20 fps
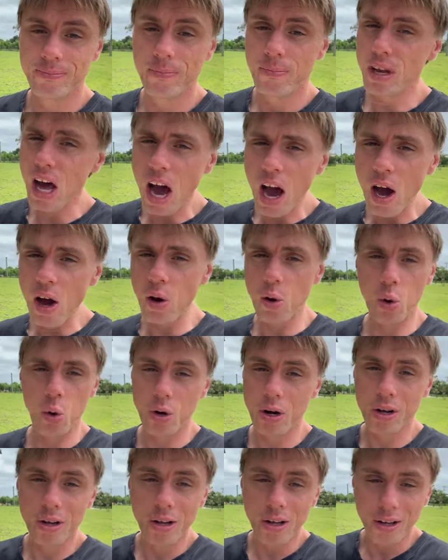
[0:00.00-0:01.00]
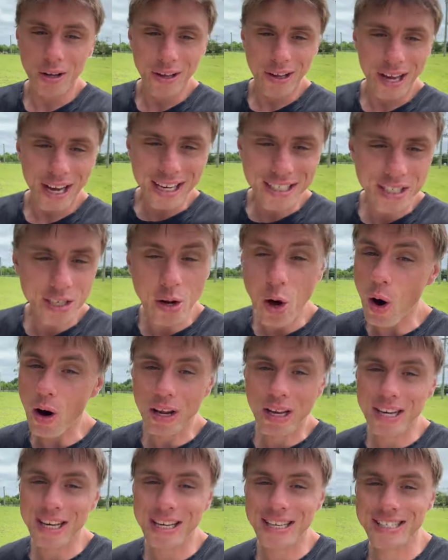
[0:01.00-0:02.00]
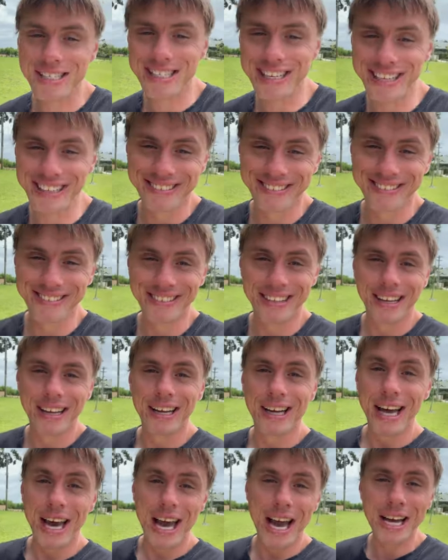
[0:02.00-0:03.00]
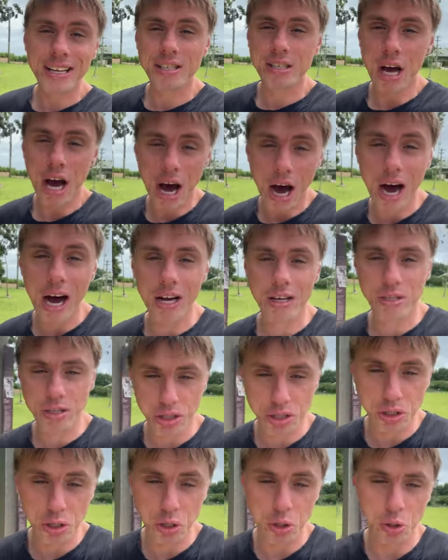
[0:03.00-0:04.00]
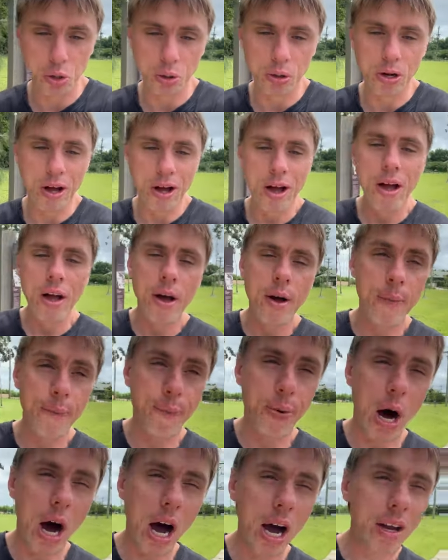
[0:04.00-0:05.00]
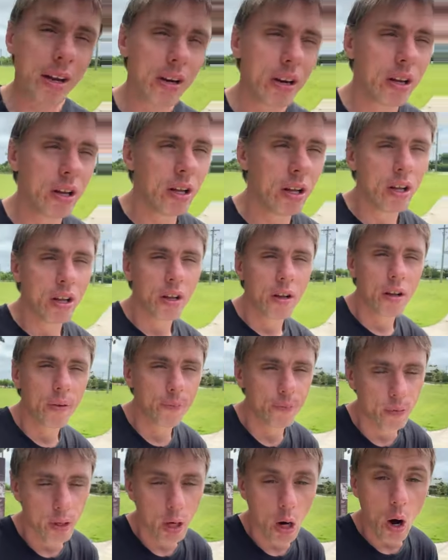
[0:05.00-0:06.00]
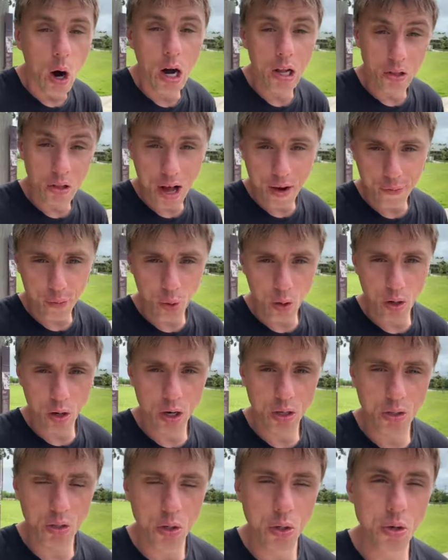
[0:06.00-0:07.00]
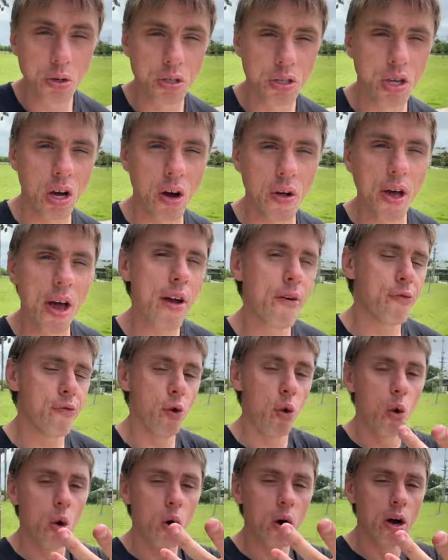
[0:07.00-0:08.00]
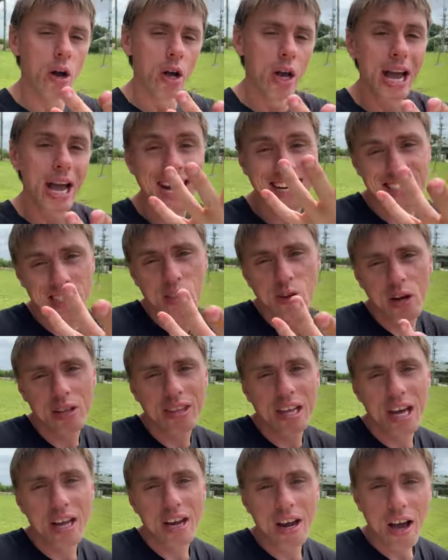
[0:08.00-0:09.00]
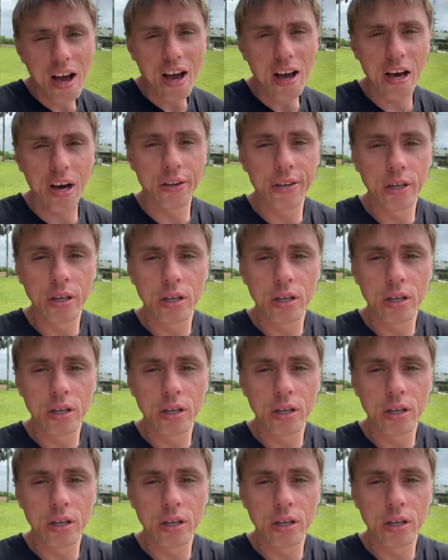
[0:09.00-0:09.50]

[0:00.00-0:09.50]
No, it's not easy. It's hard to do. But I love what I do, so therefore, it's not that hard.